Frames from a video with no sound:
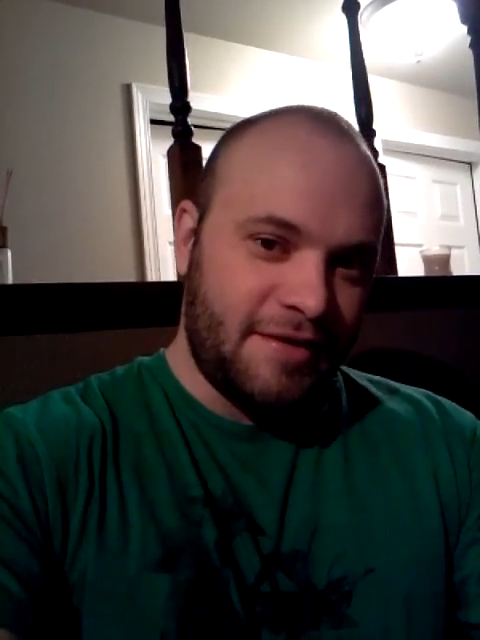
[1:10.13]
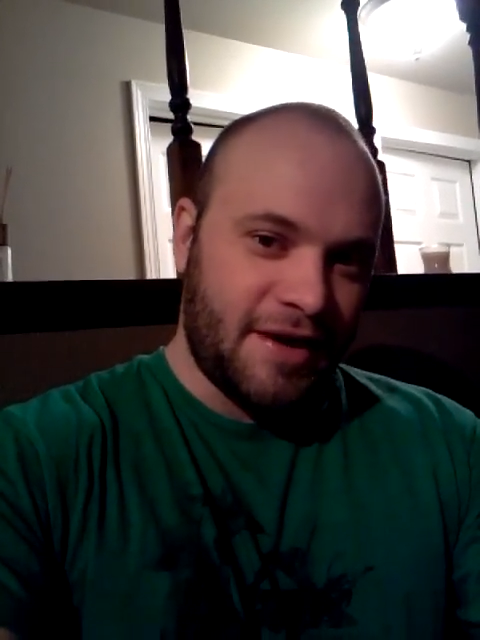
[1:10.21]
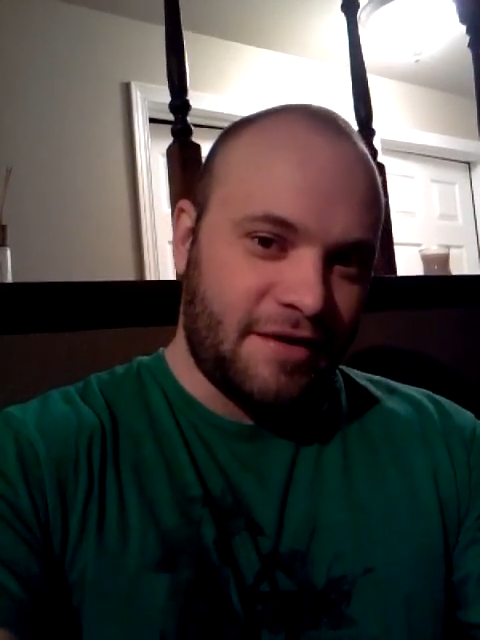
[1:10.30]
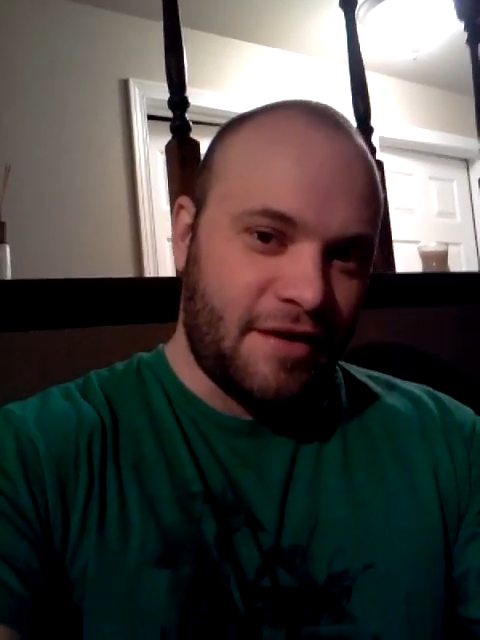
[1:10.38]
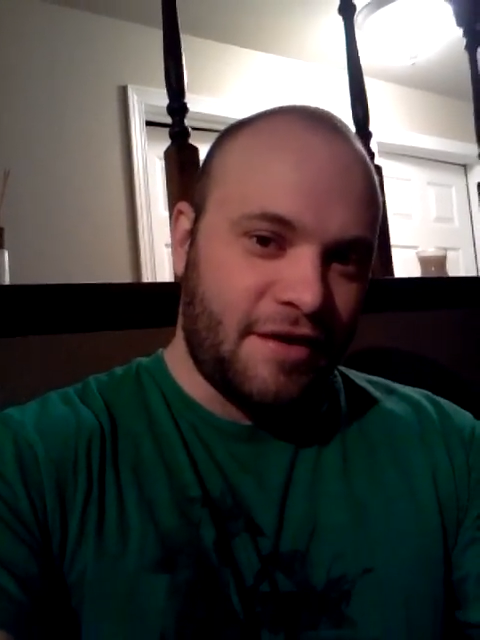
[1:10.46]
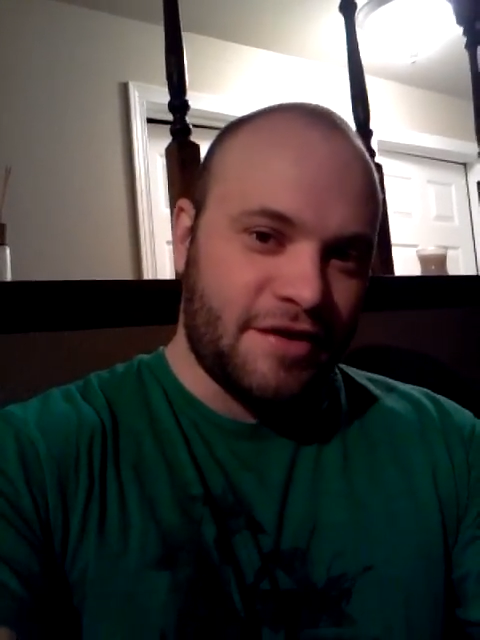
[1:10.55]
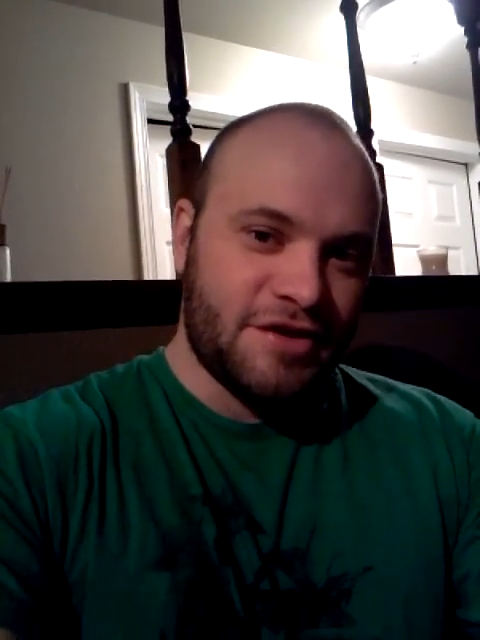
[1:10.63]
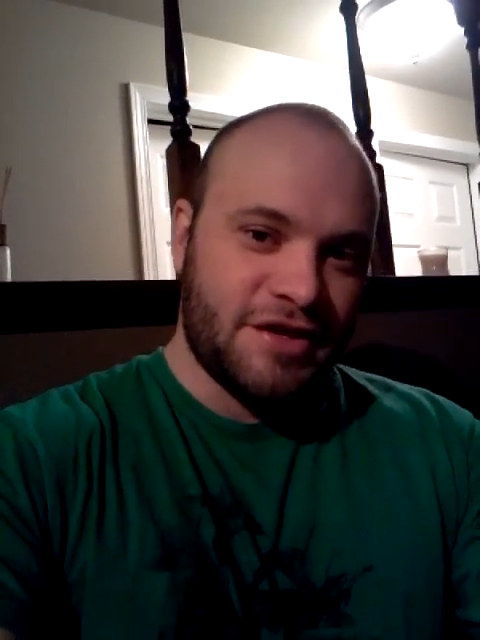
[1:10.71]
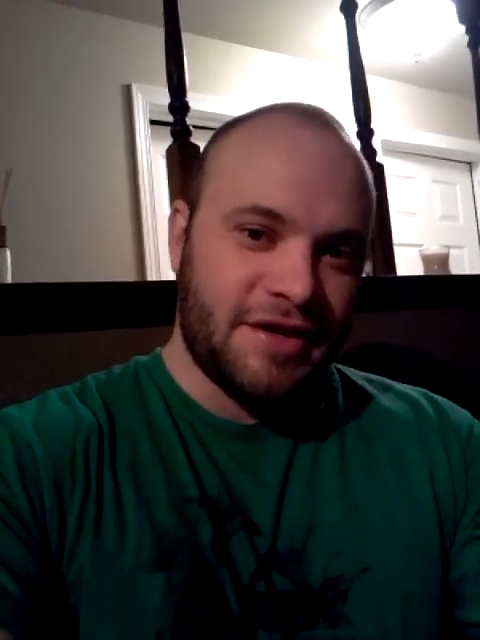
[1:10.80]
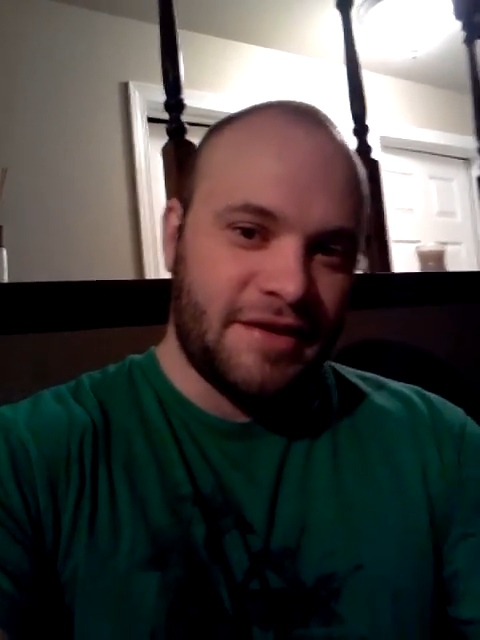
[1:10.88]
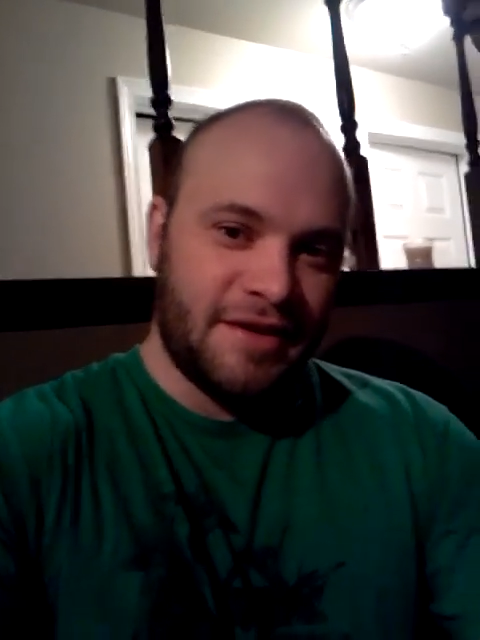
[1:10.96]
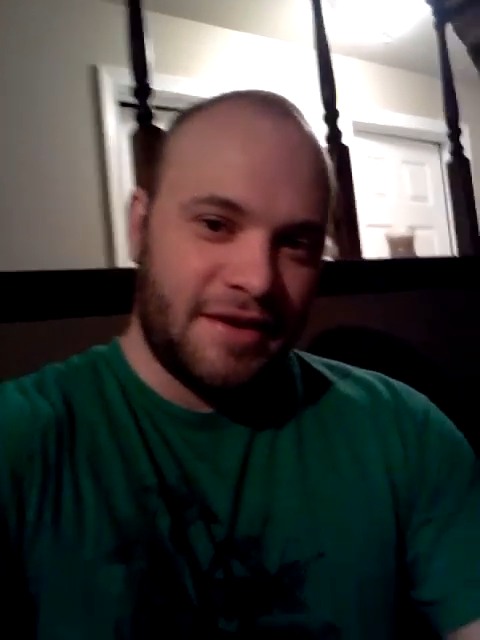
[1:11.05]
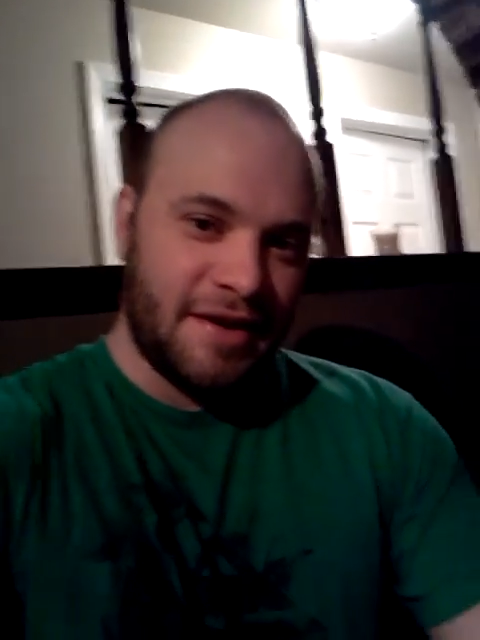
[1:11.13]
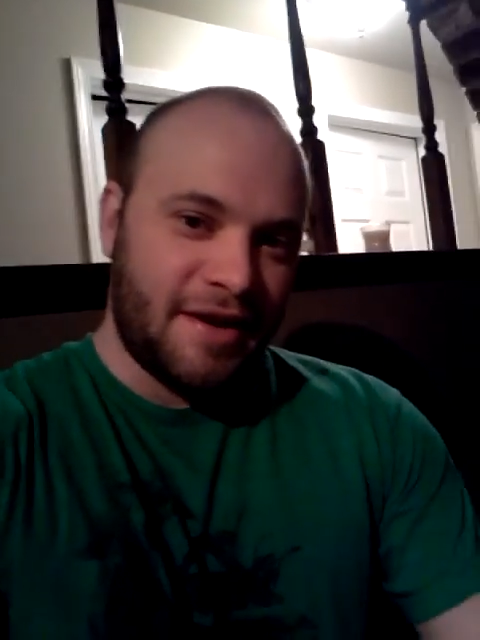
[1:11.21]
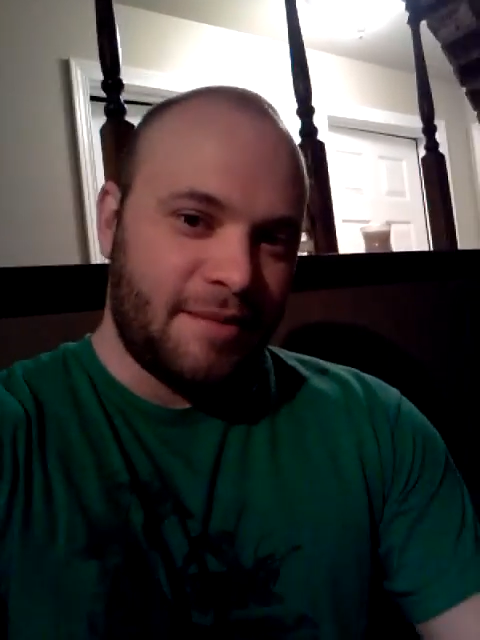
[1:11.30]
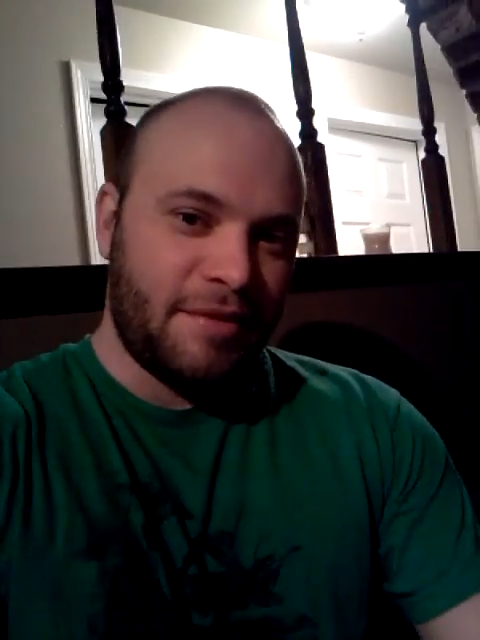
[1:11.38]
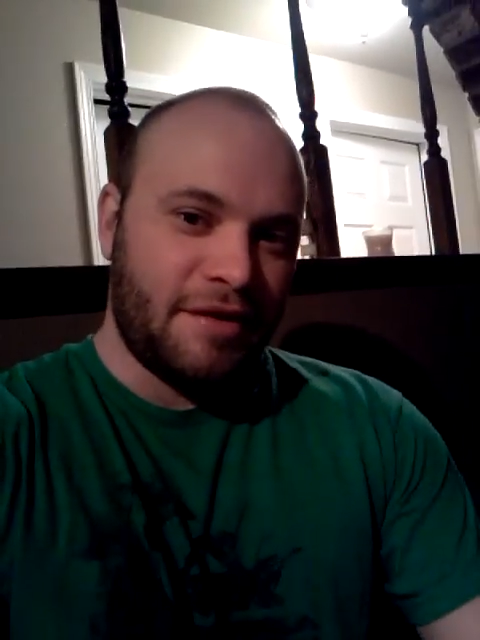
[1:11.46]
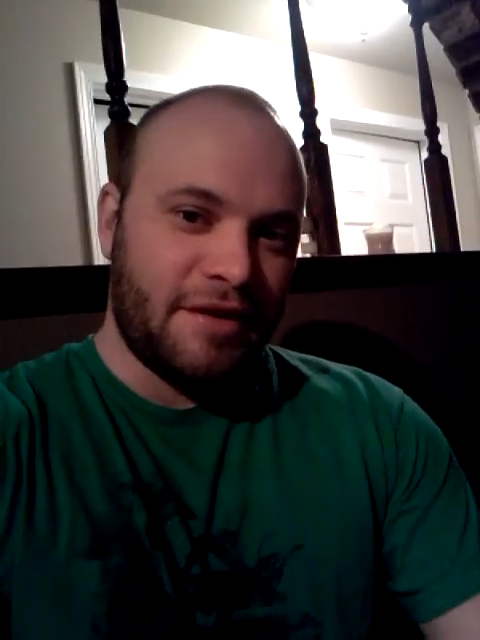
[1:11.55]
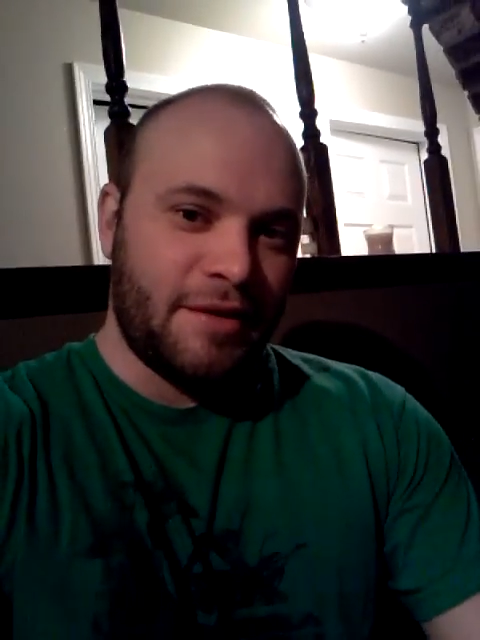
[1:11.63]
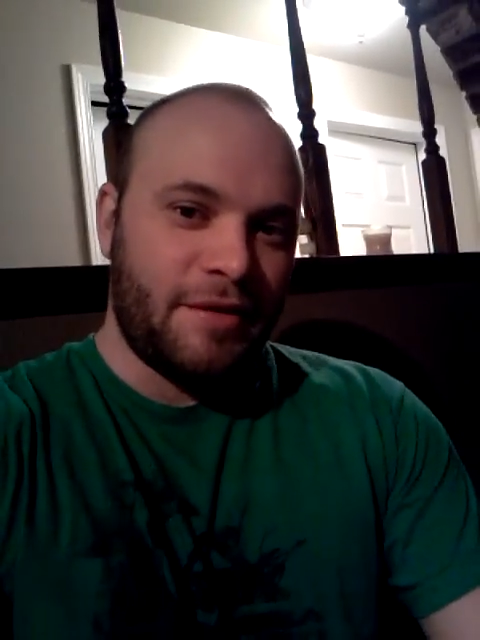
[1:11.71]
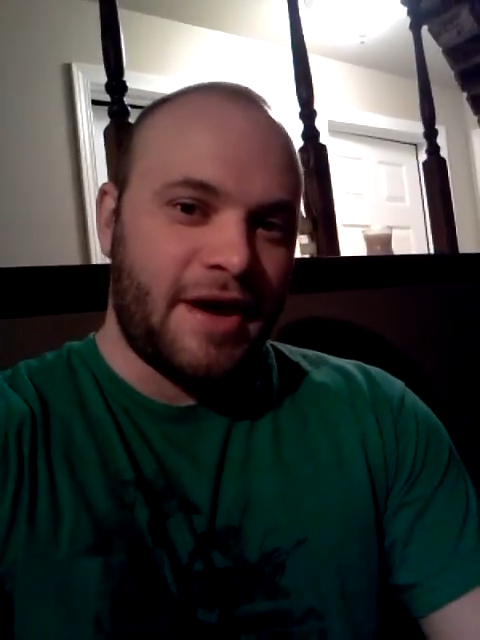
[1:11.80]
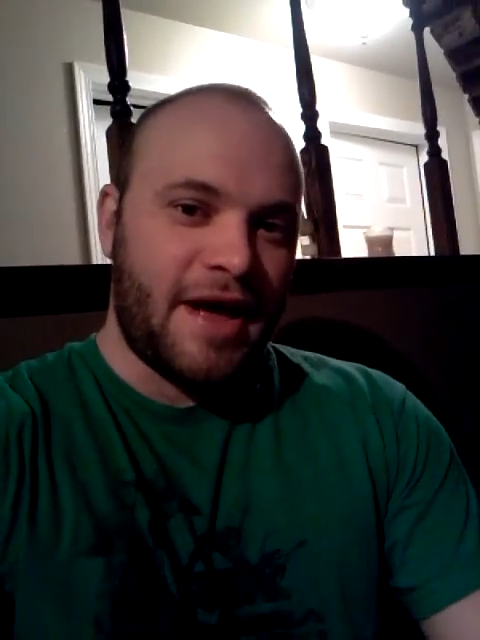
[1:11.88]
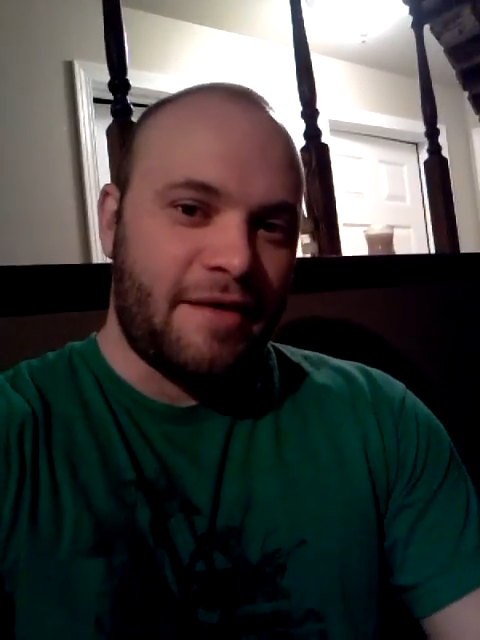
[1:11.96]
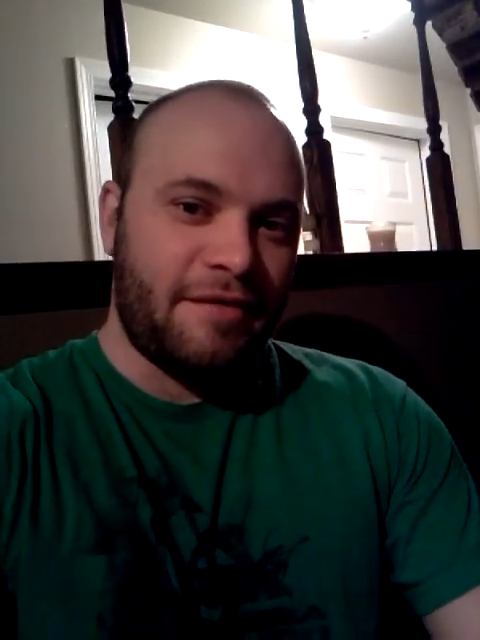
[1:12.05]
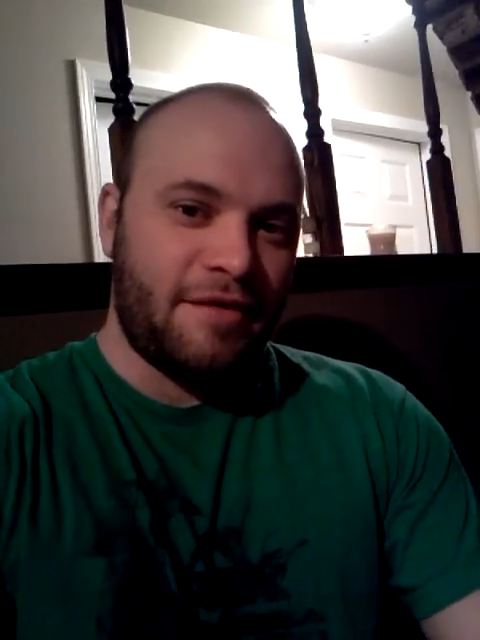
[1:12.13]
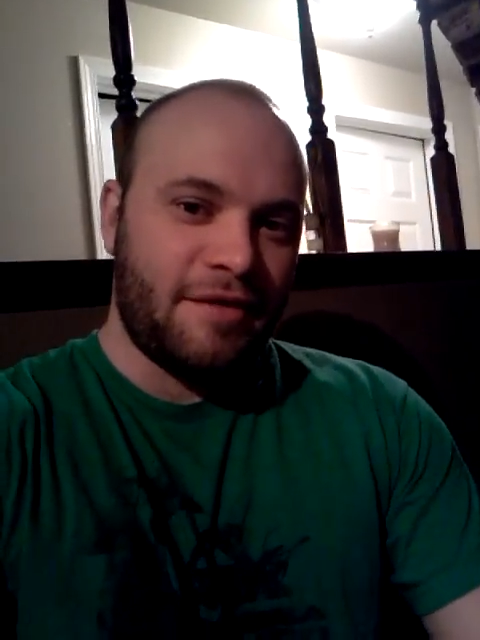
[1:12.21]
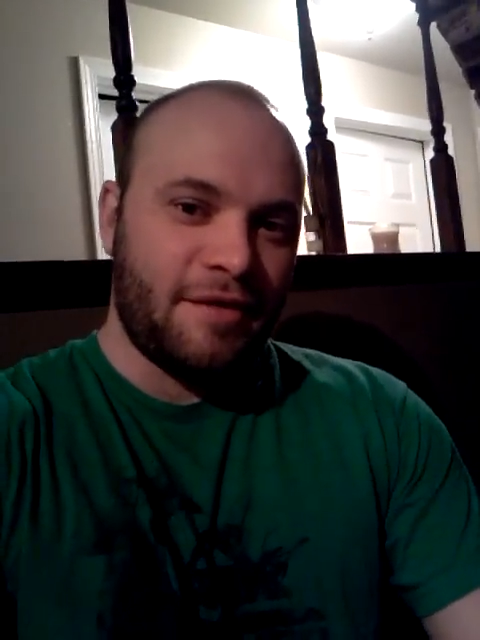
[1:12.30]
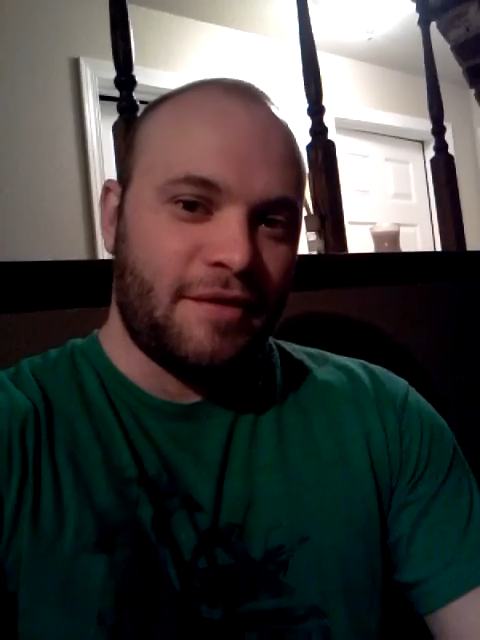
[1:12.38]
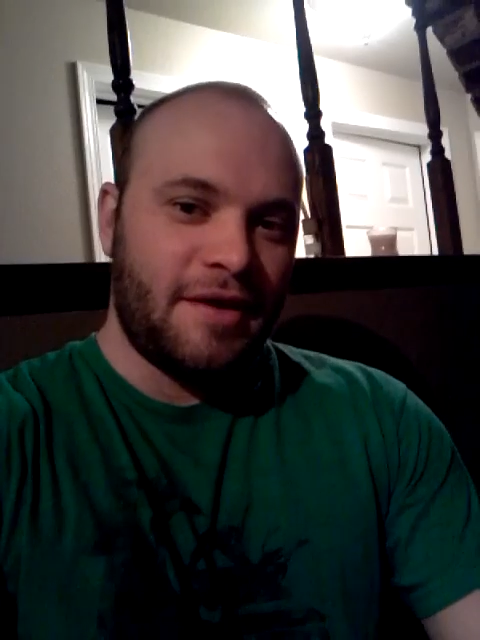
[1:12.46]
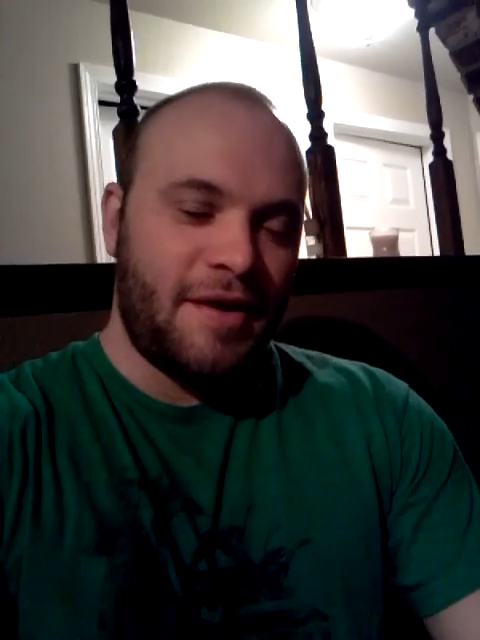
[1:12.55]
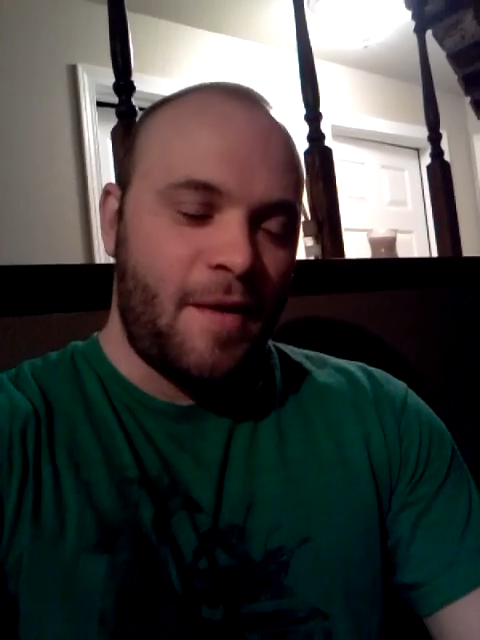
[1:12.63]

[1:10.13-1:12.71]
technology and the uh, ability we have to